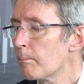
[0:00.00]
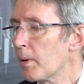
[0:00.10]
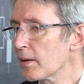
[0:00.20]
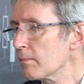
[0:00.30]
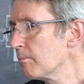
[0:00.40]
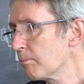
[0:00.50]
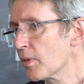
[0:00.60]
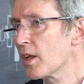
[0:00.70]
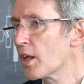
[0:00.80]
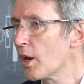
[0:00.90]
But,
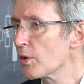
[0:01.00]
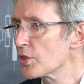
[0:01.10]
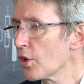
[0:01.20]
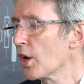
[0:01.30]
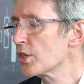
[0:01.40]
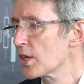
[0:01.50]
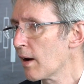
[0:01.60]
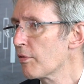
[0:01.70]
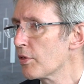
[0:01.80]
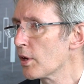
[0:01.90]
you know, it's nice to
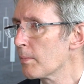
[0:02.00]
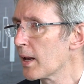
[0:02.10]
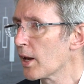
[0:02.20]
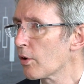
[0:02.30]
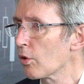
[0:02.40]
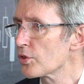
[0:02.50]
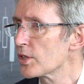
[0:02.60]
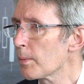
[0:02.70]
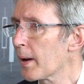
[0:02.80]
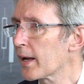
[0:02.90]
have $30 million
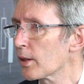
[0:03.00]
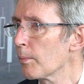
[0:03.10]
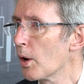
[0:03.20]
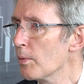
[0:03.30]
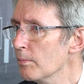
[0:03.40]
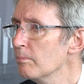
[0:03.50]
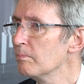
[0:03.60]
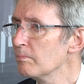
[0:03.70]
in the bank at the moment.